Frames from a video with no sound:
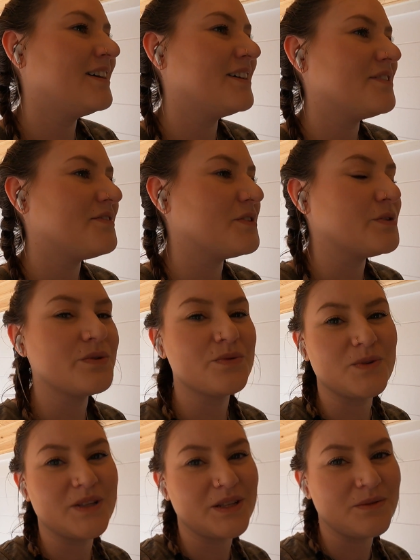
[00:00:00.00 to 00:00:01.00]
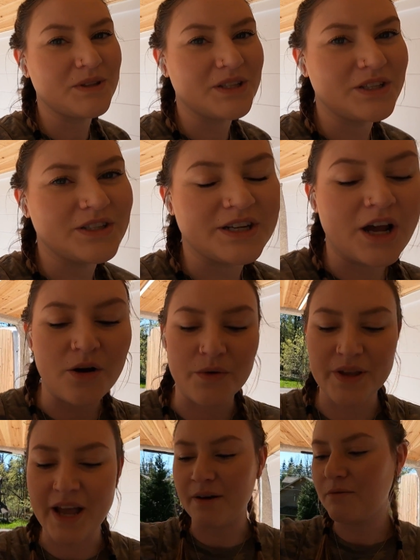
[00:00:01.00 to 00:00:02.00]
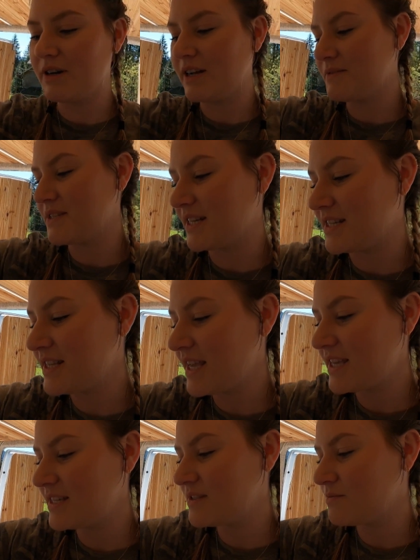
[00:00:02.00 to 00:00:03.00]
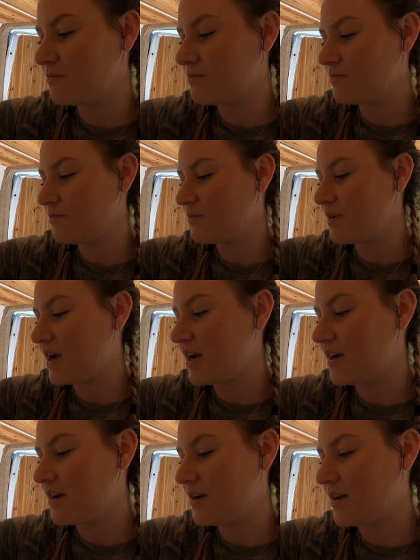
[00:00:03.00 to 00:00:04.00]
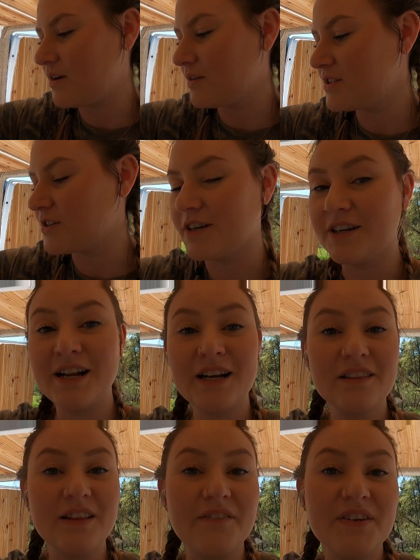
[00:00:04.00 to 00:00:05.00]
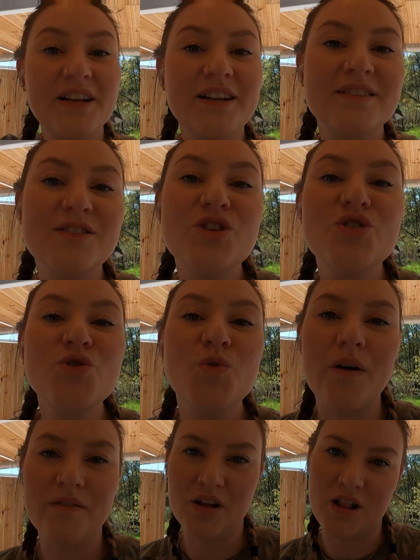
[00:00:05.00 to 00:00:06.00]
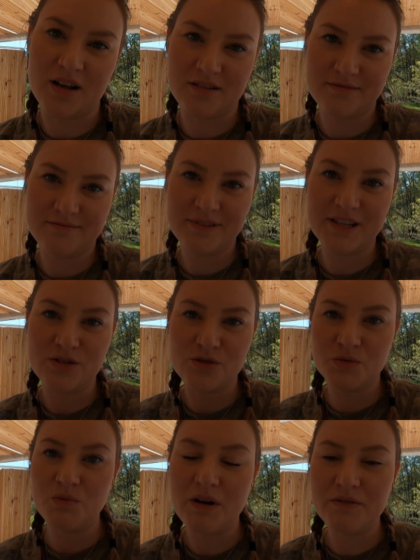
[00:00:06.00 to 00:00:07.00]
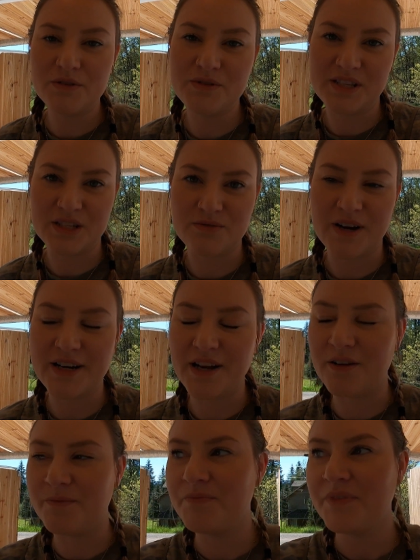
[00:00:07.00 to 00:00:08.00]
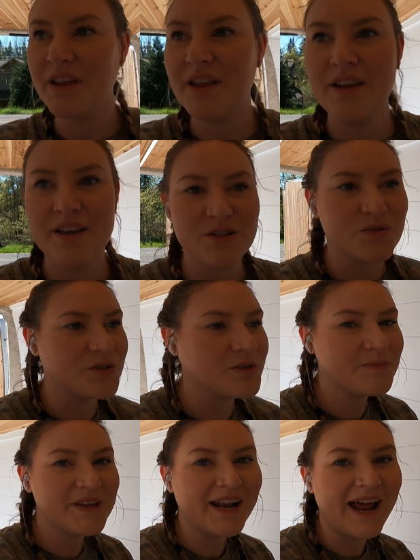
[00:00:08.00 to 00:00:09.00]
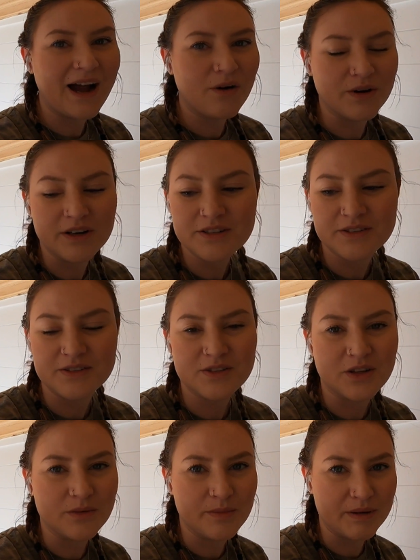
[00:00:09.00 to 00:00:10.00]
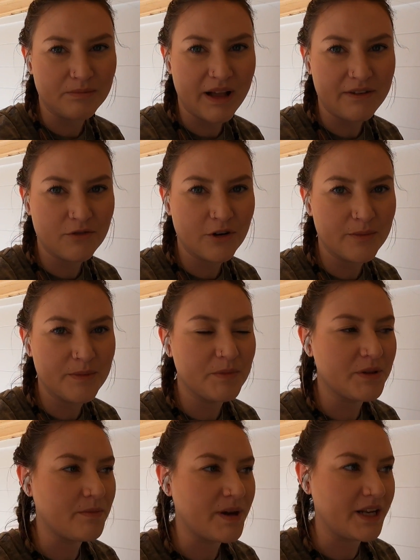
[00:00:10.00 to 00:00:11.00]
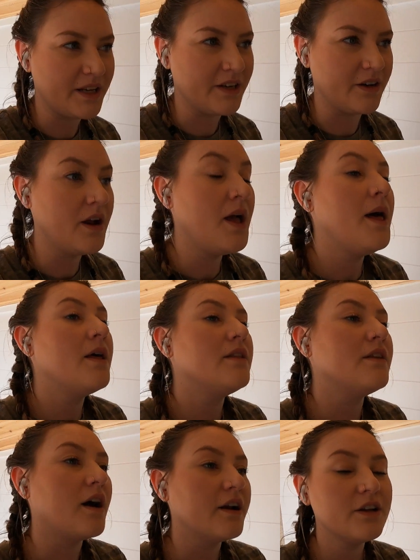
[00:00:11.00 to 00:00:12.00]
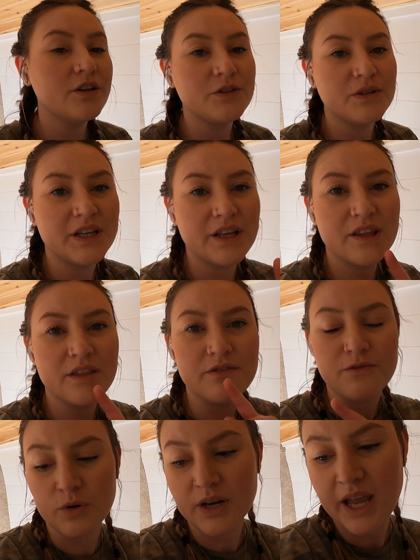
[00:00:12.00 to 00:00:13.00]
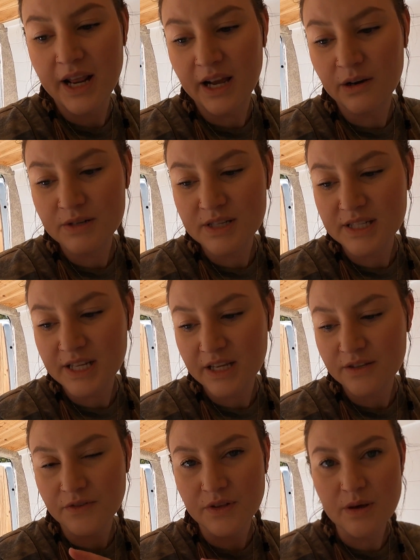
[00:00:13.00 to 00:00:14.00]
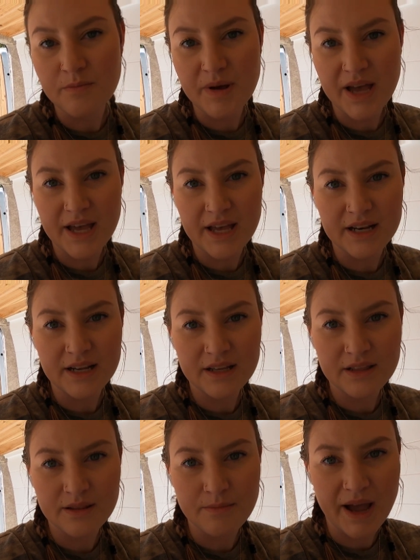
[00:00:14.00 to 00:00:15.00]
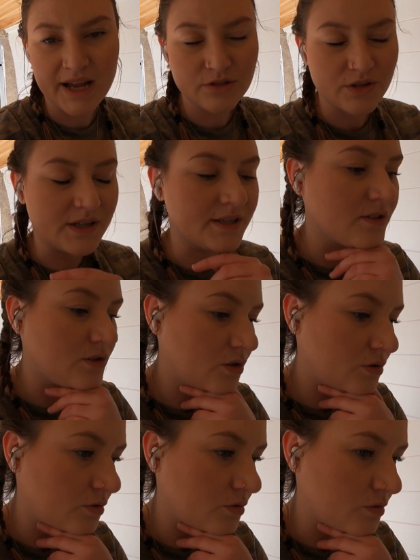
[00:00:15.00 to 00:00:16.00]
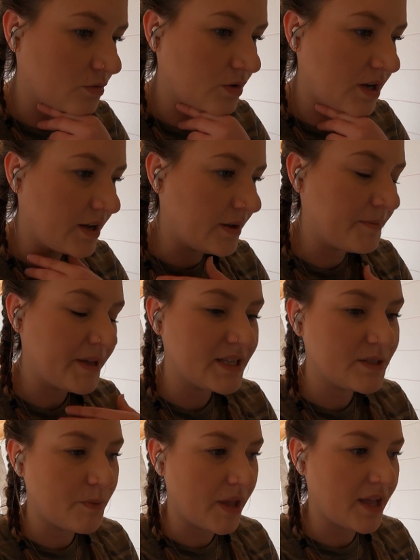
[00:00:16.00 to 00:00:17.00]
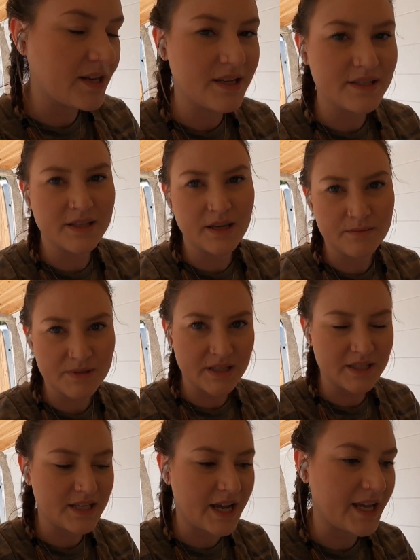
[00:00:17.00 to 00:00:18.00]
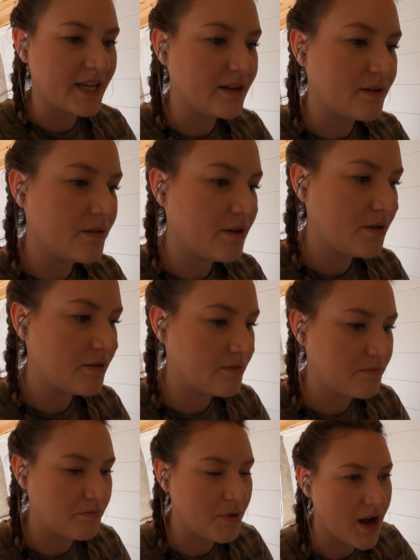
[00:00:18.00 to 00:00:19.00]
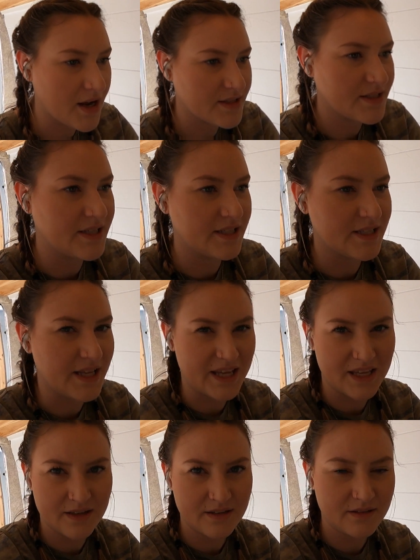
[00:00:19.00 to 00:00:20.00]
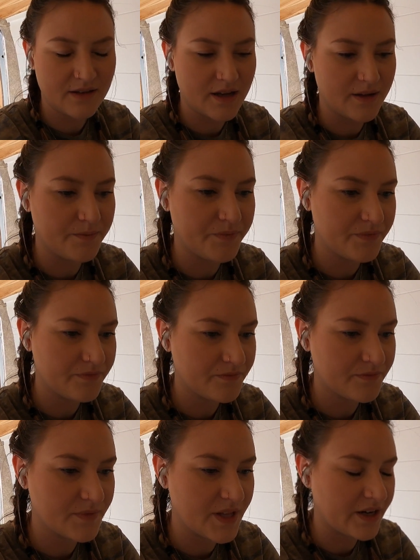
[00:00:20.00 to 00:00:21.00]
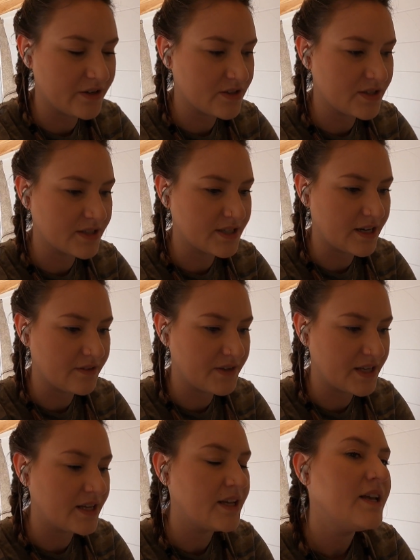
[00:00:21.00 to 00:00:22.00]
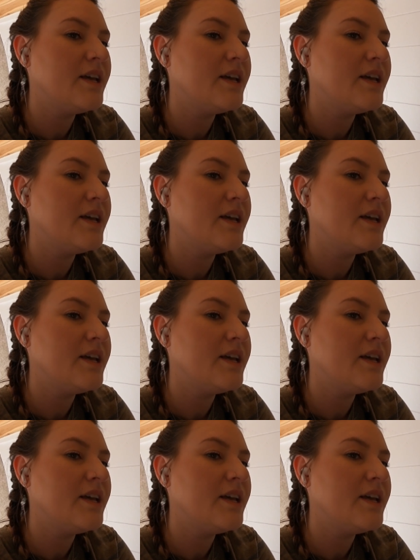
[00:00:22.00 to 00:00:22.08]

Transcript: It feels really, really good. Oh yeah, what I was gonna say is we started at 11. It's 12 o'clock. It is 12:06 right now. So it took me an hour to install the bed platform and put the bed in here, not including the 48 hours it takes for the bed, the mattress to expand, because it comes in a tight box and it's like the air sucked out of it.